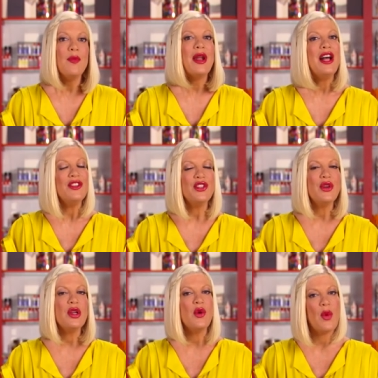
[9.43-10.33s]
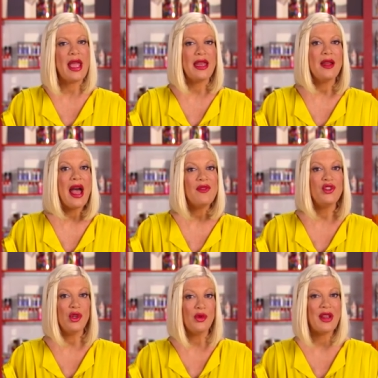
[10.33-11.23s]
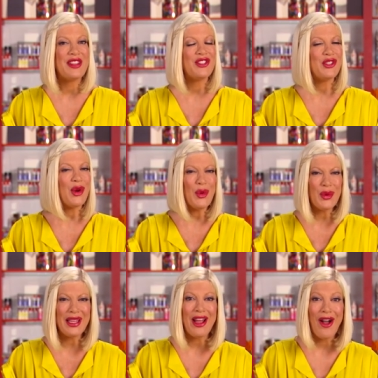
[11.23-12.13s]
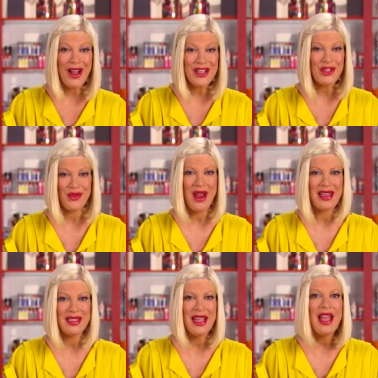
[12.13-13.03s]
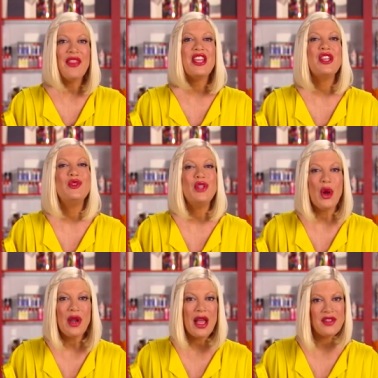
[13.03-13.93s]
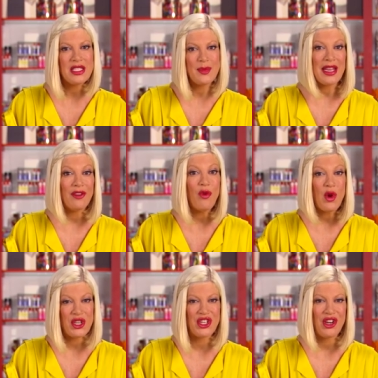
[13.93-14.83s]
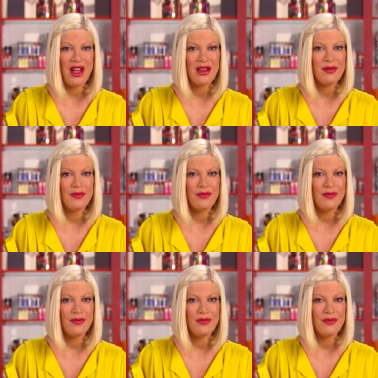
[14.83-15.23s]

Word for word: But I'll show you a way to have jewelry that's totally on trend that you don't have to spend a fortune on.